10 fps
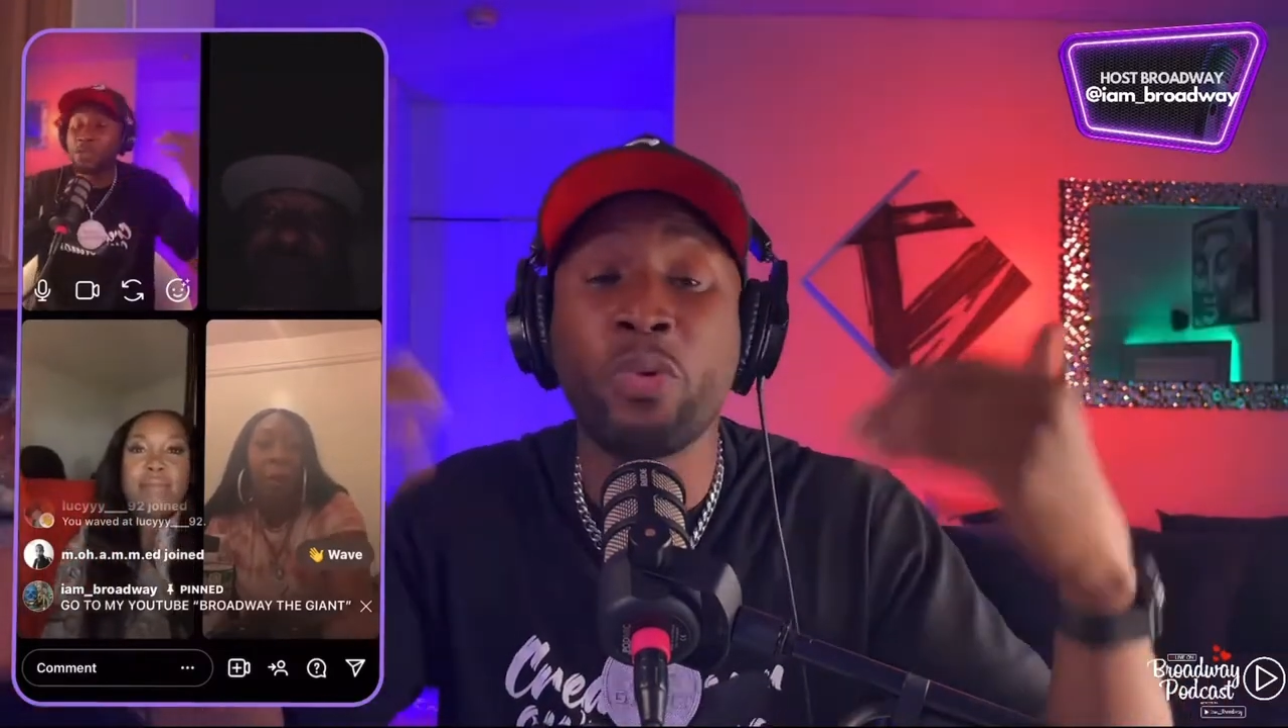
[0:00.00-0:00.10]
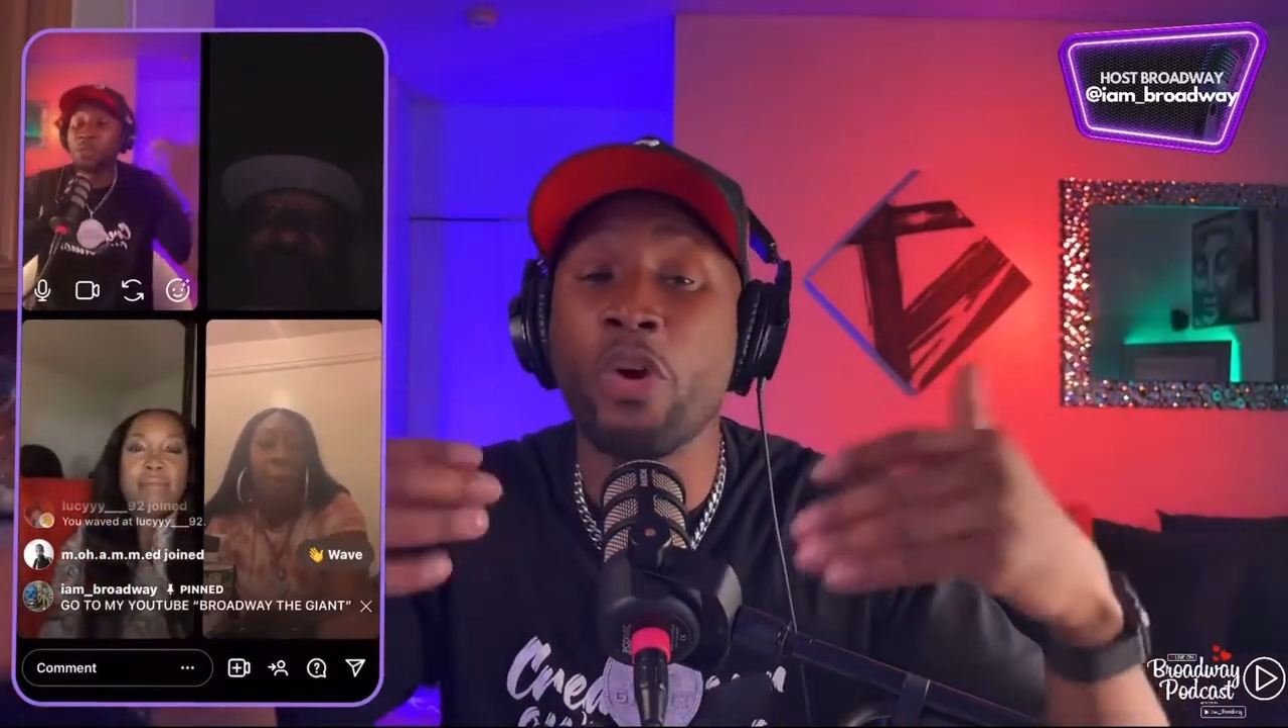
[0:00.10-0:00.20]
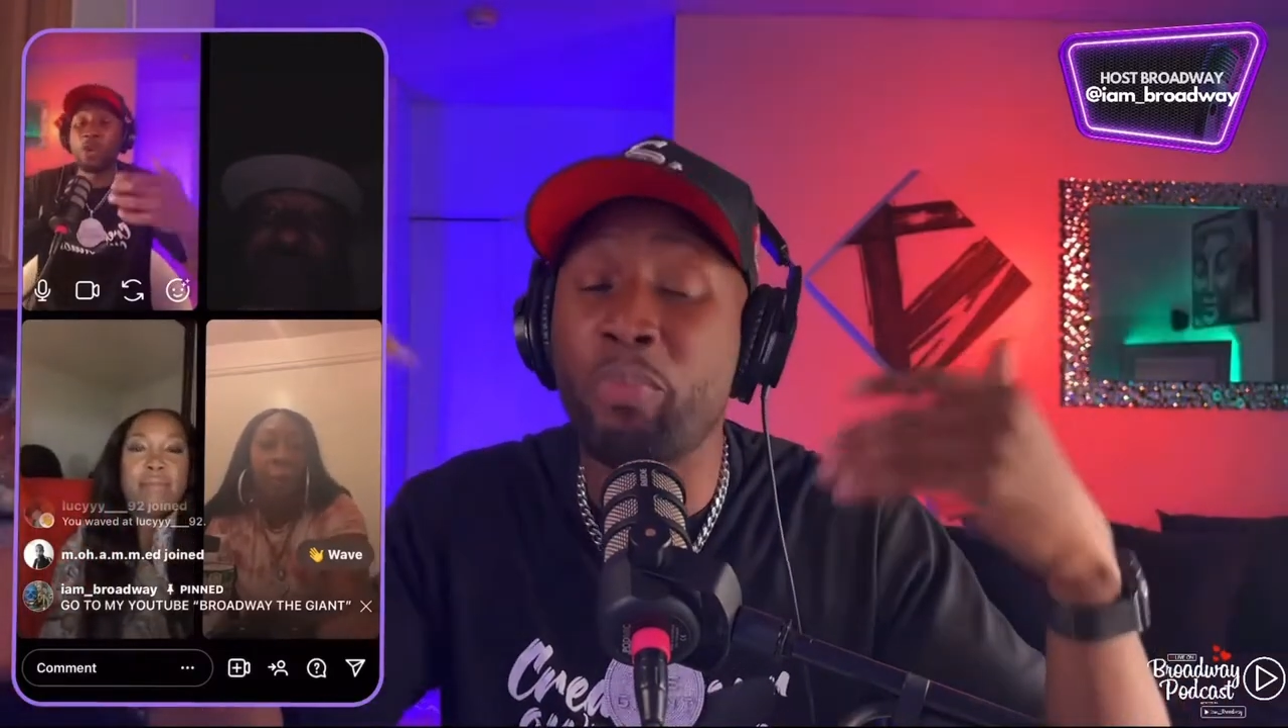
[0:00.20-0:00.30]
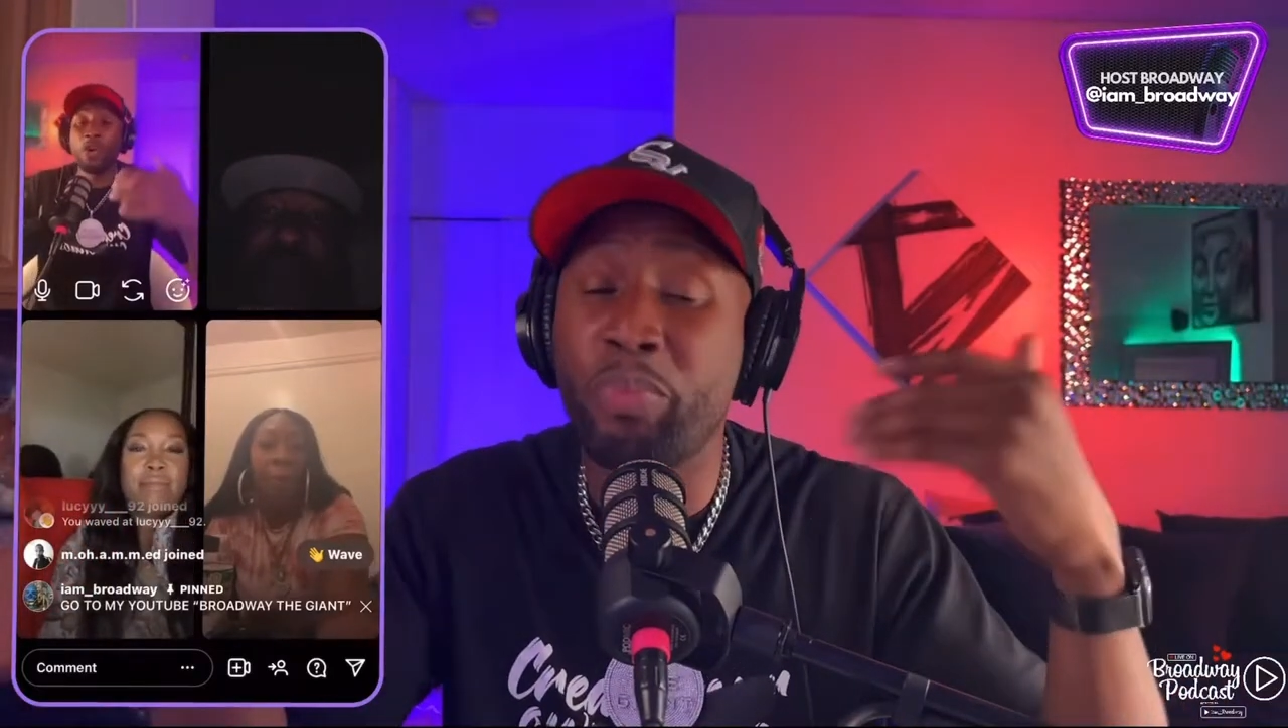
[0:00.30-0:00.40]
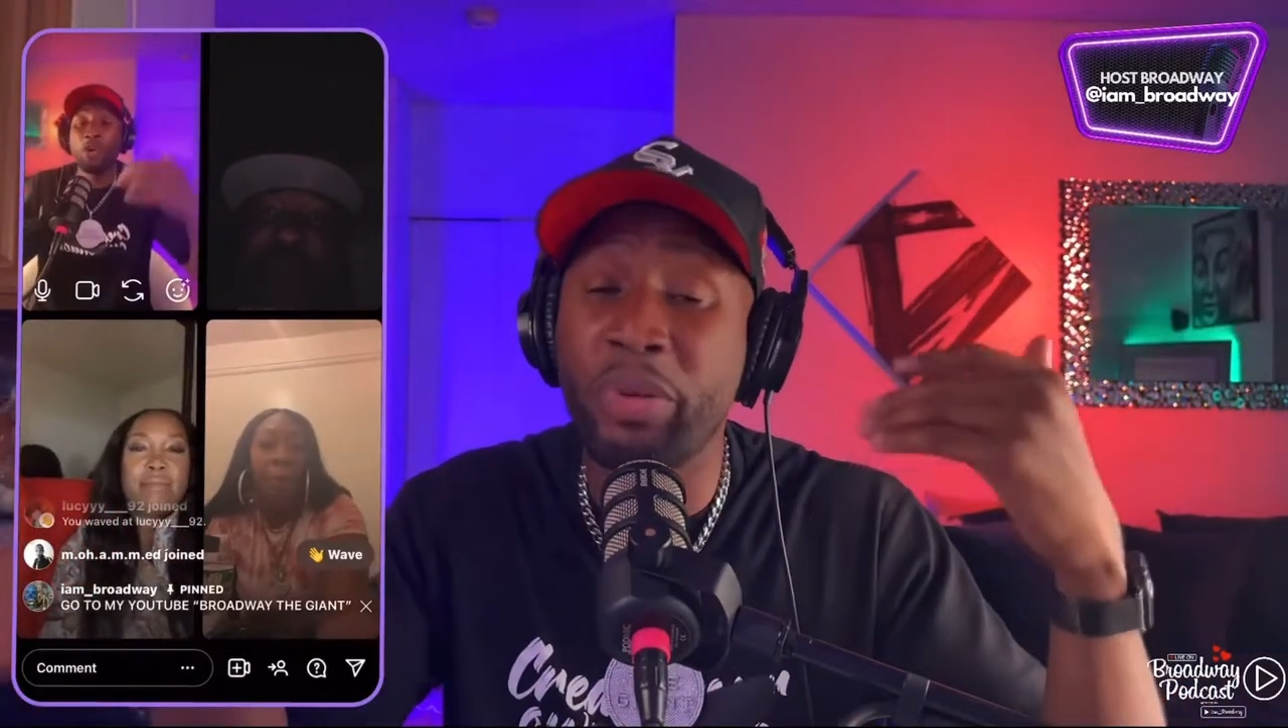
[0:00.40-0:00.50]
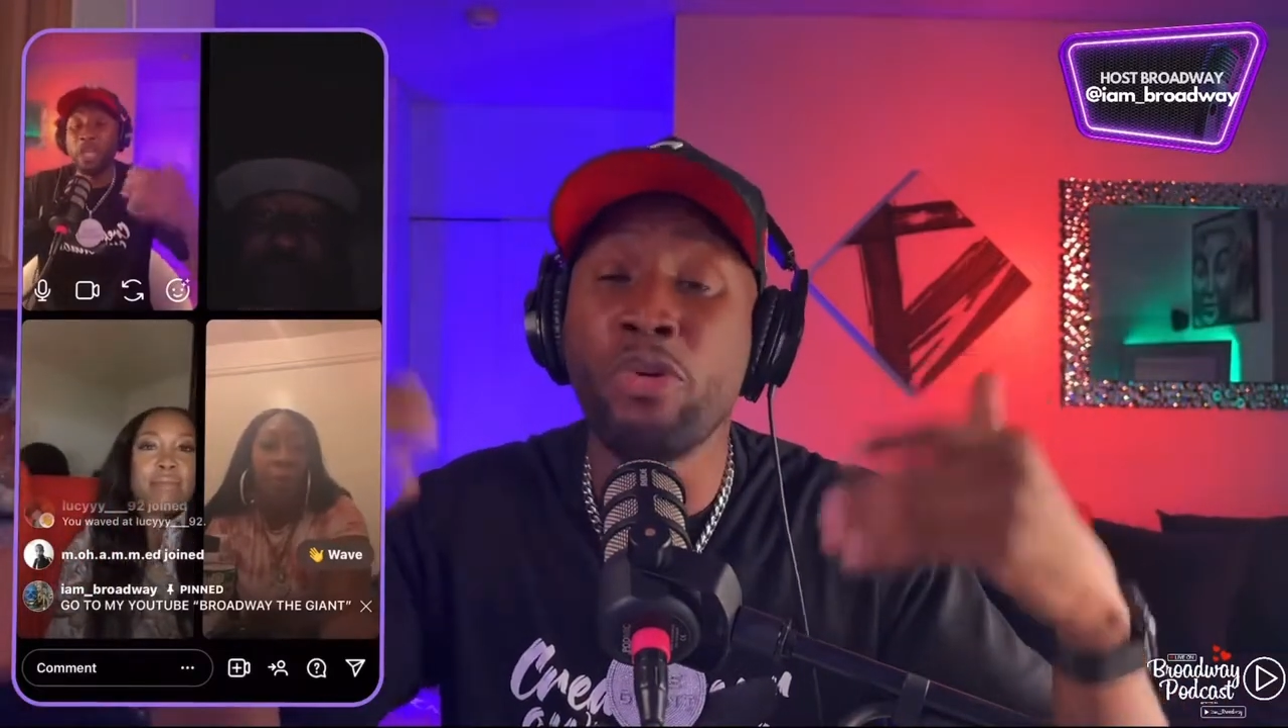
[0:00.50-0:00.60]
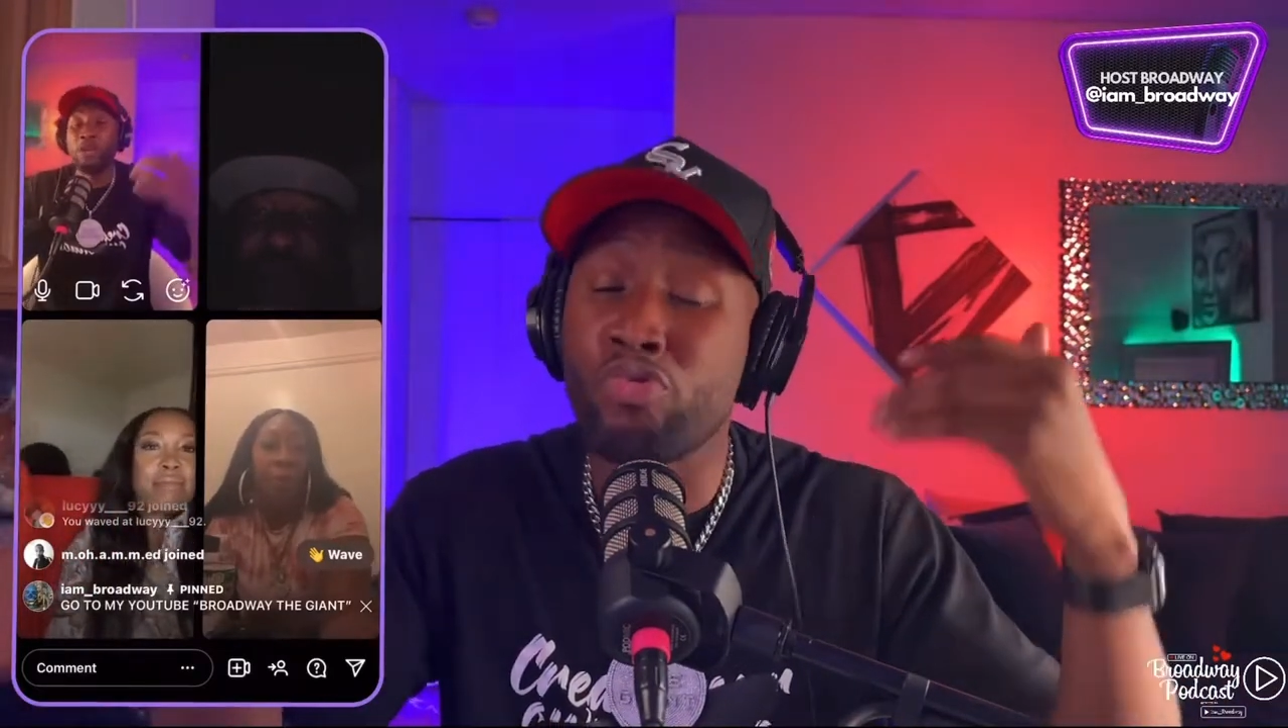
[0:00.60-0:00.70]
will be